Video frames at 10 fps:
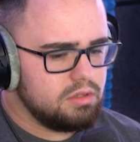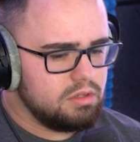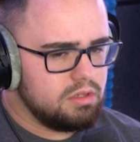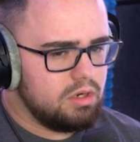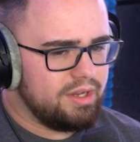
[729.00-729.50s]

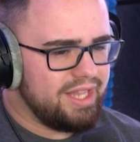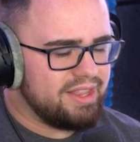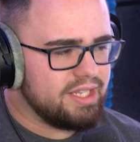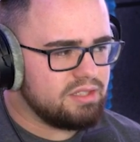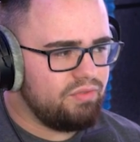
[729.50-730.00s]
Alright, that
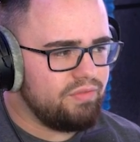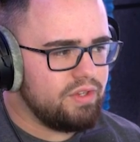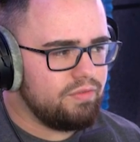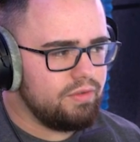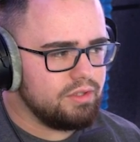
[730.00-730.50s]
thing's 50
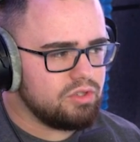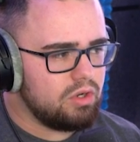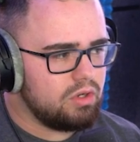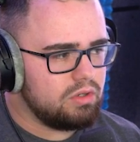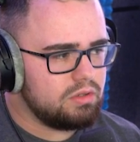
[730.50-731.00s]
feet
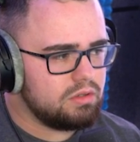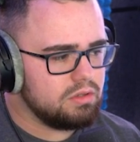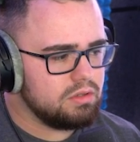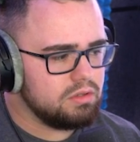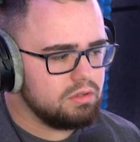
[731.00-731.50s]
tall.
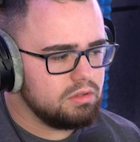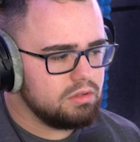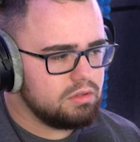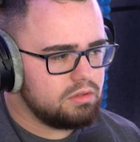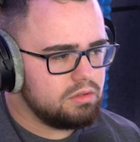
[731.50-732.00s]

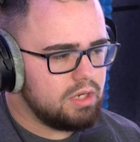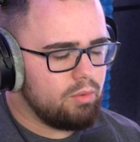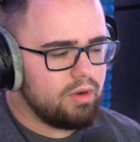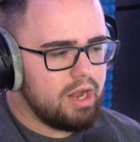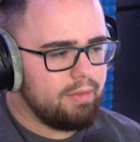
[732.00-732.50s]
I
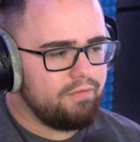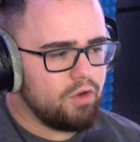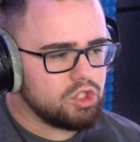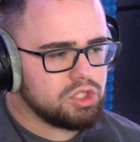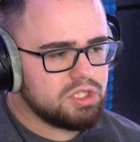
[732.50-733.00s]
wonder how many
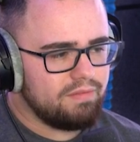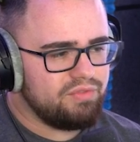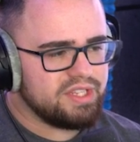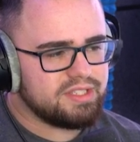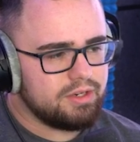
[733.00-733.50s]
versions of
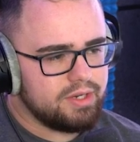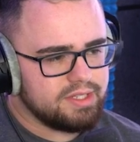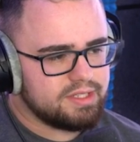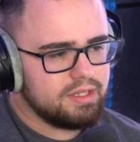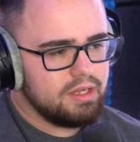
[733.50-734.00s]
this there
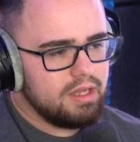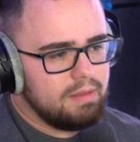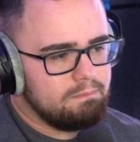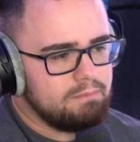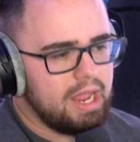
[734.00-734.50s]
is.
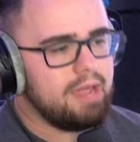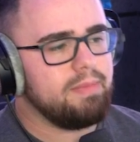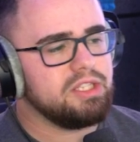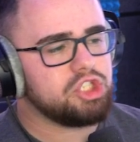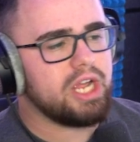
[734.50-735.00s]

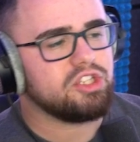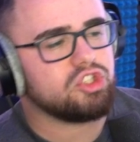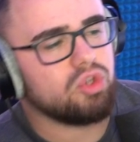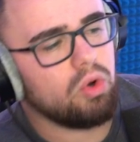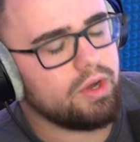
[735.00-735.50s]

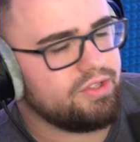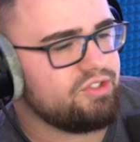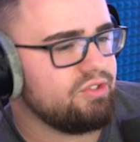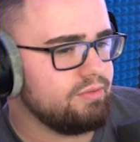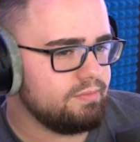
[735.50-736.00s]

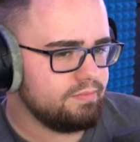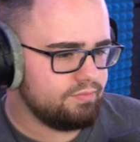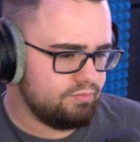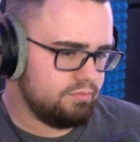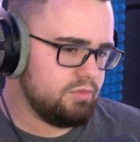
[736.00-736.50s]
Mamenchisaurus.
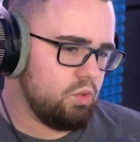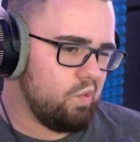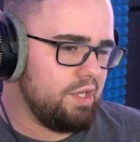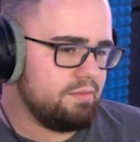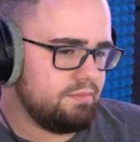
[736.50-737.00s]

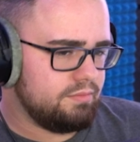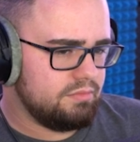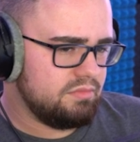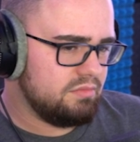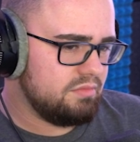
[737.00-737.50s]

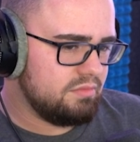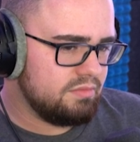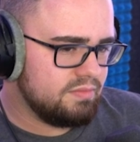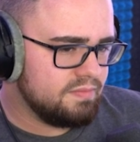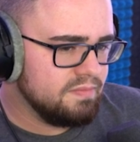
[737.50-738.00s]

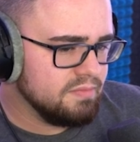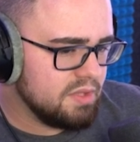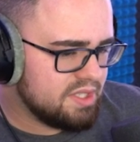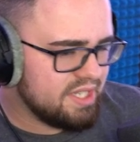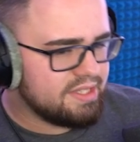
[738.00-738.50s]

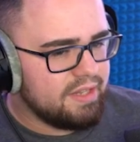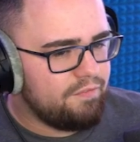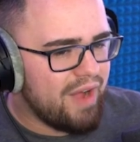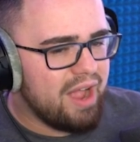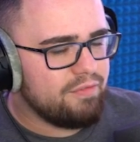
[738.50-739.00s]
What?
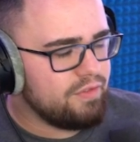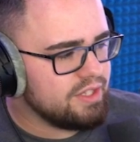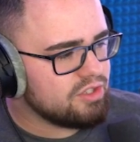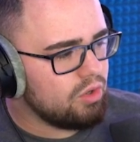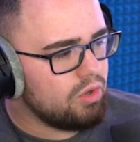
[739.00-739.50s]
65
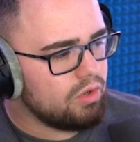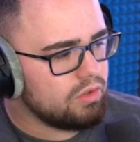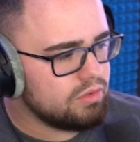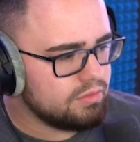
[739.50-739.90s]
feet tall.